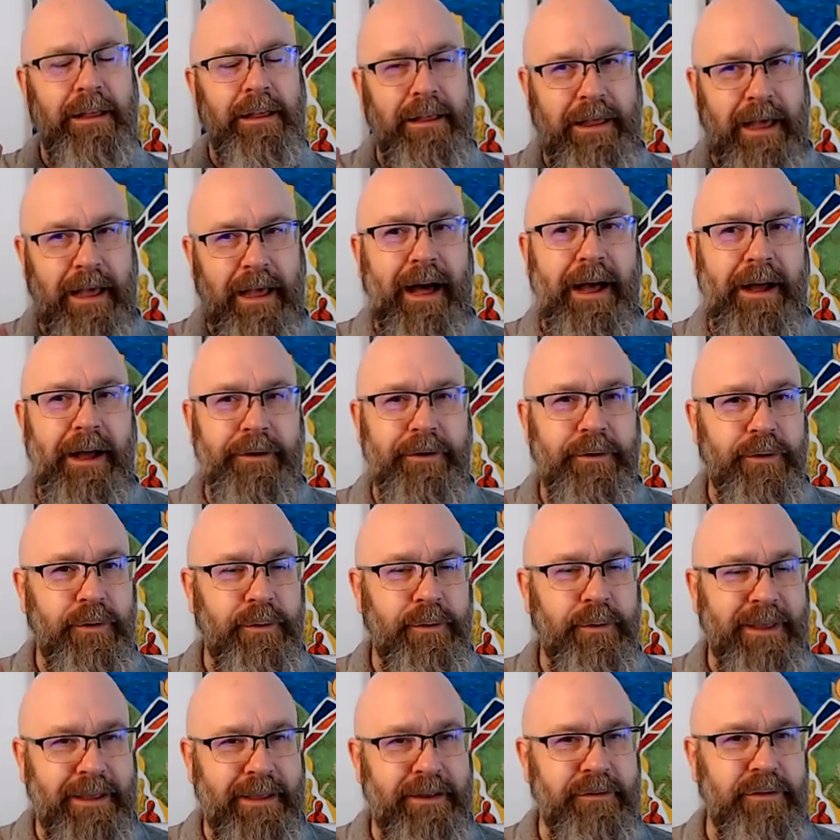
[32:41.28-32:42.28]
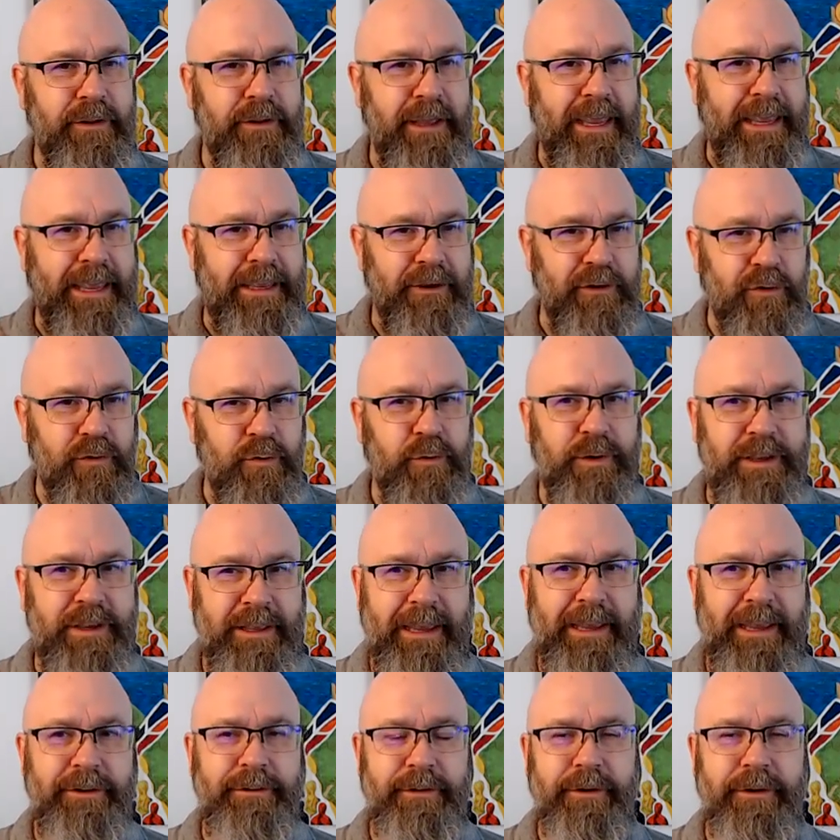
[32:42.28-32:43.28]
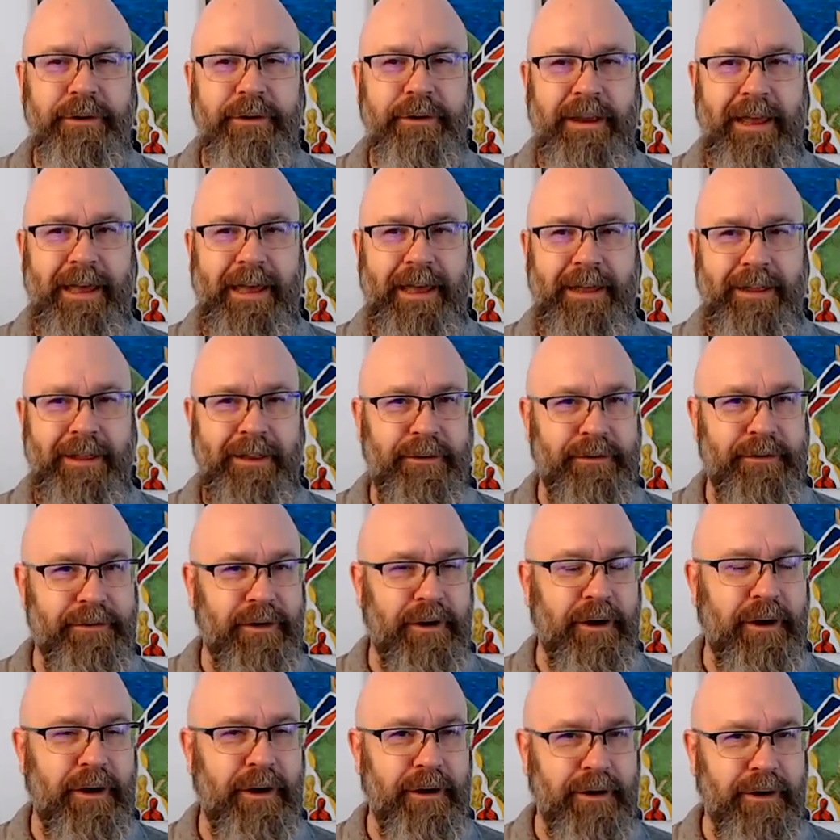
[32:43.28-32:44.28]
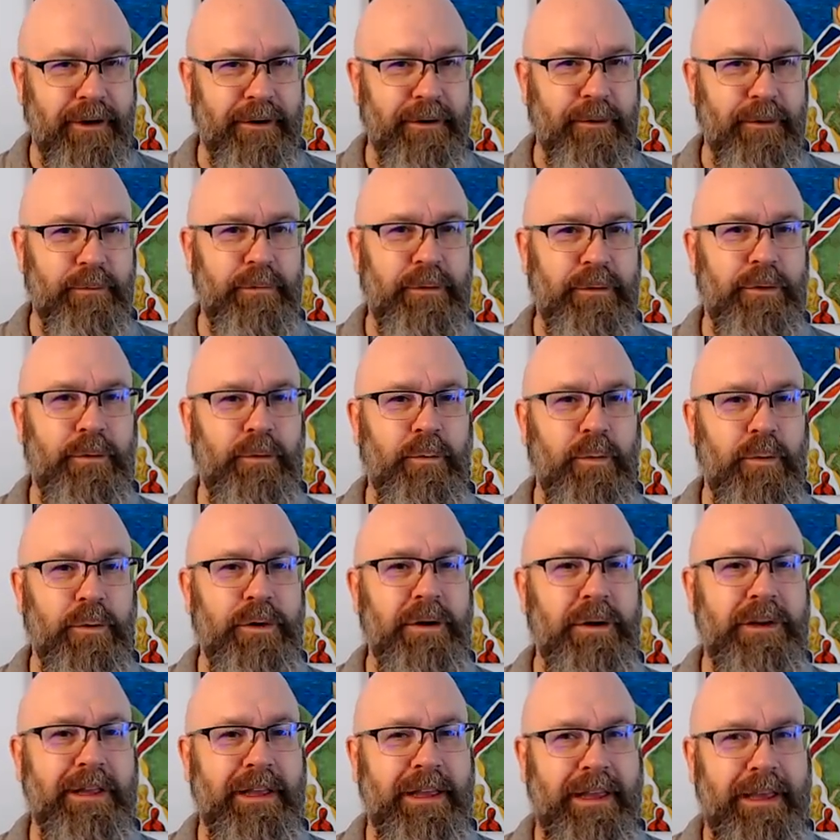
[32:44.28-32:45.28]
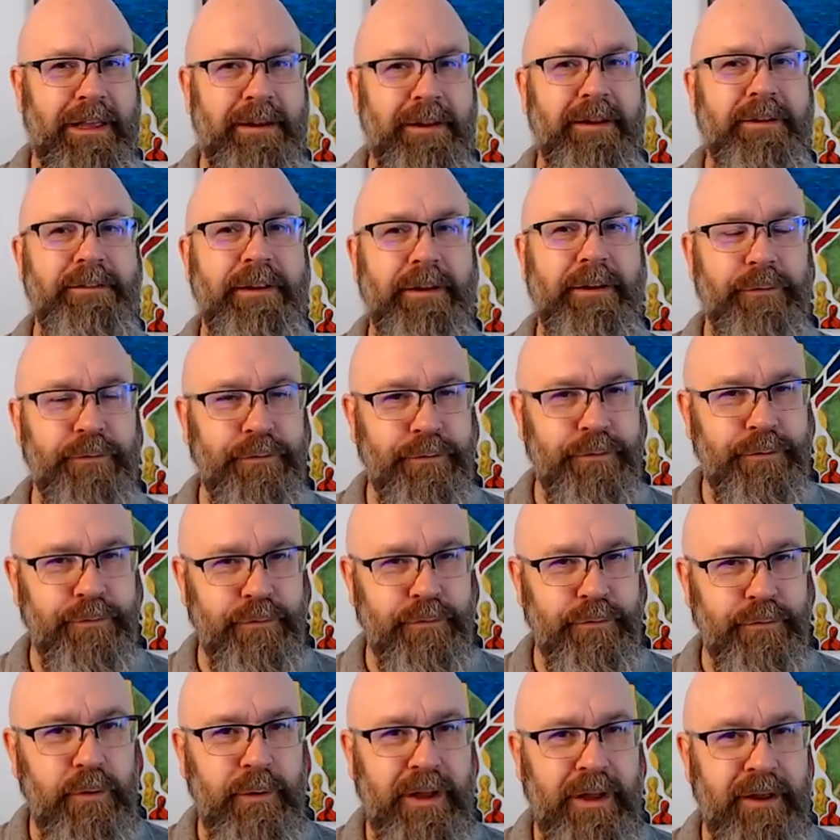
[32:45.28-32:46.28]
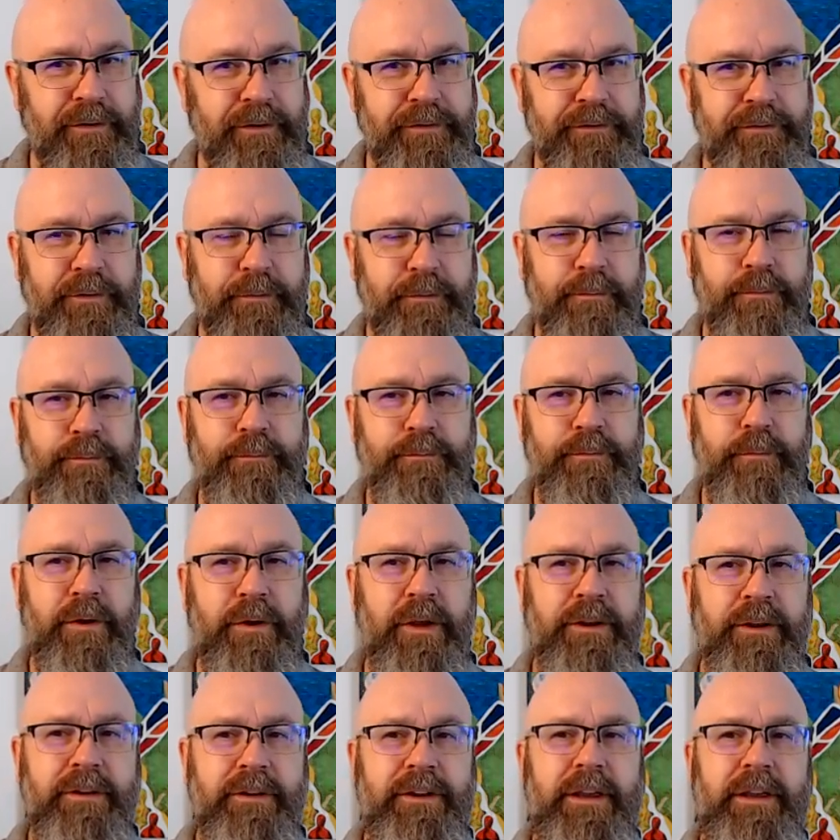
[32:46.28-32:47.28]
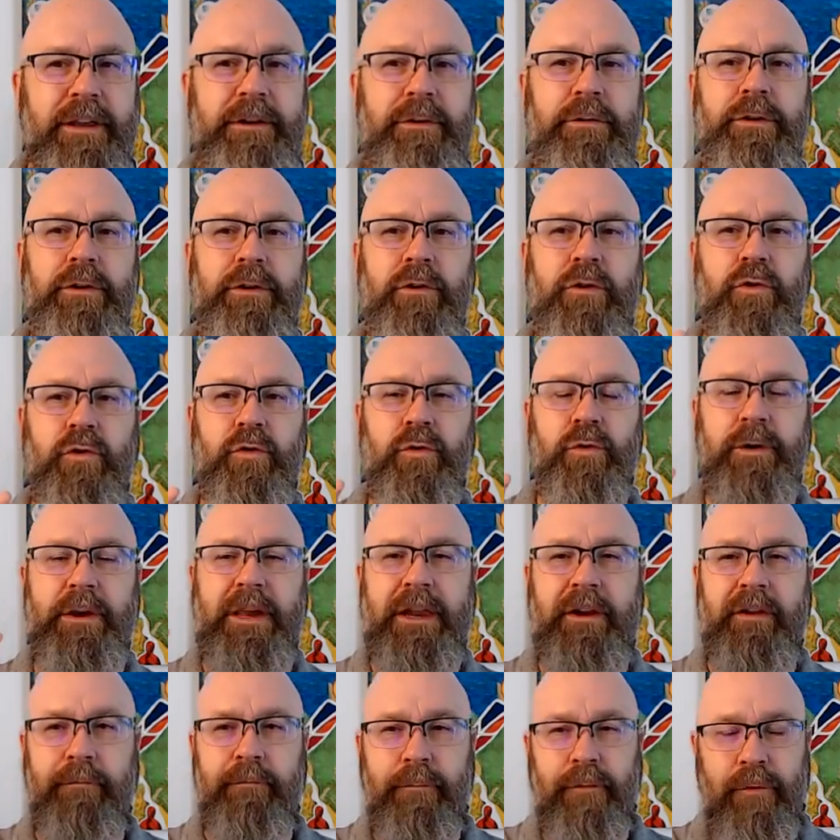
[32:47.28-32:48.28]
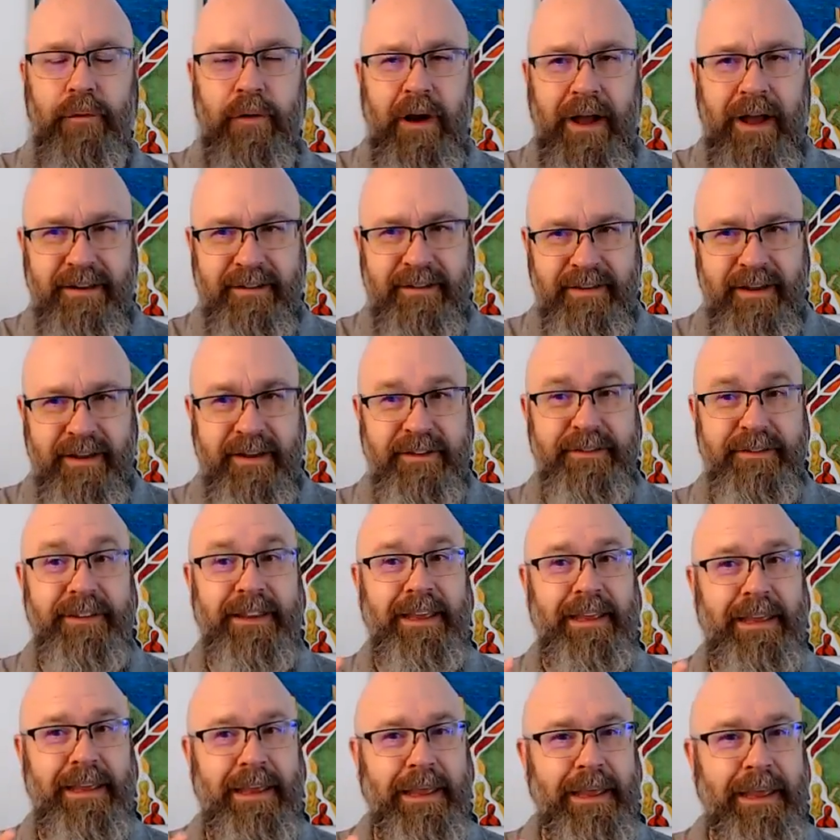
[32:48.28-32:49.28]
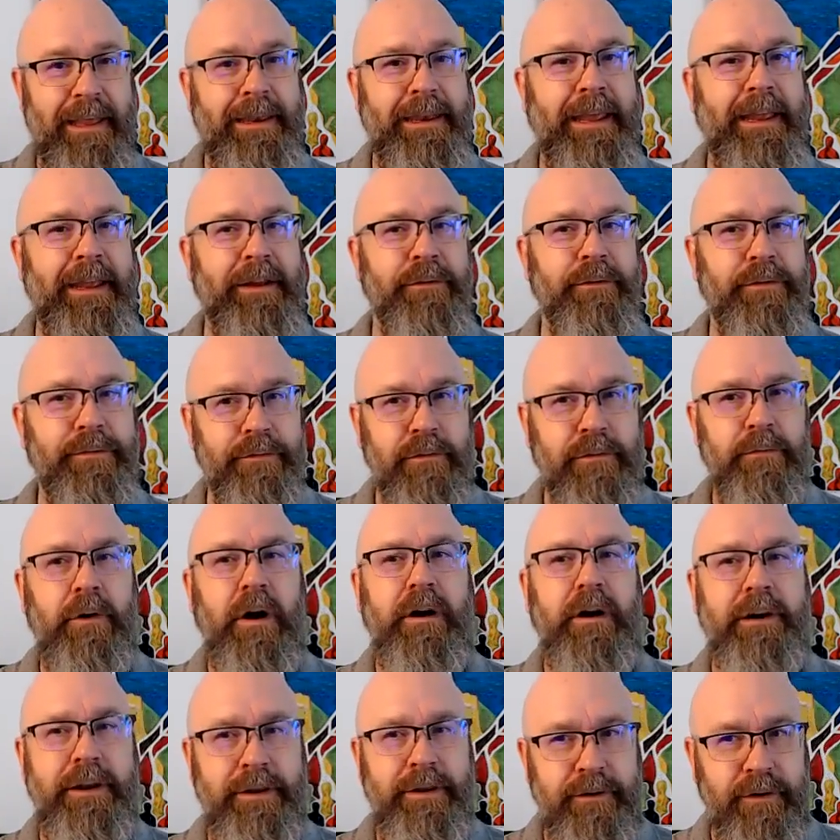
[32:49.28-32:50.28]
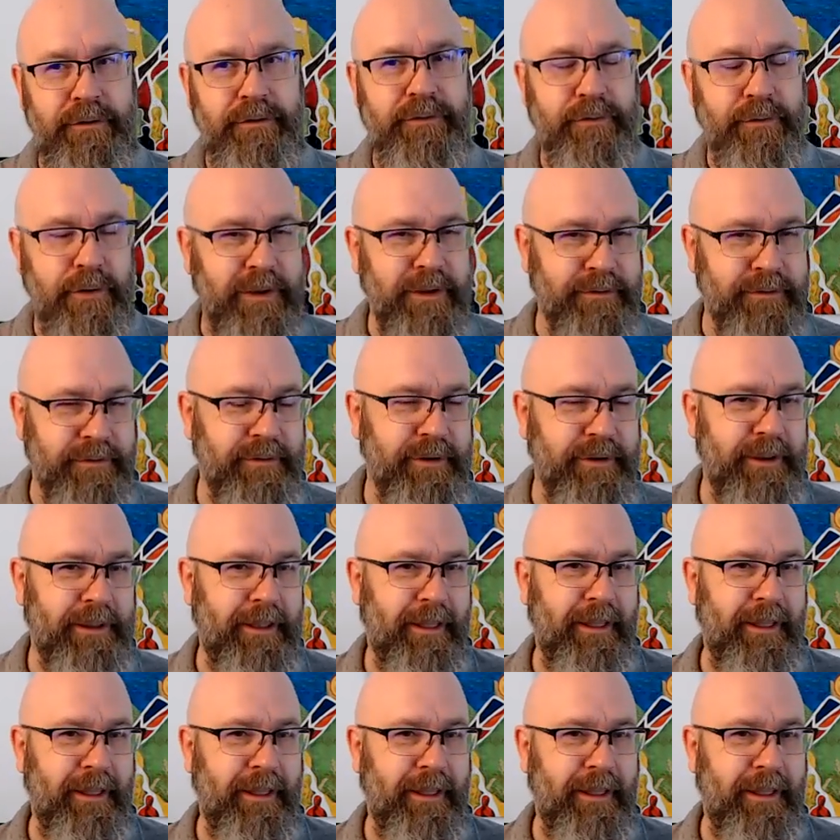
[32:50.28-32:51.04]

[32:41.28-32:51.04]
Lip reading: God, who is a creator at his heart, will work in us and through us to continue the creative process in and through our industries.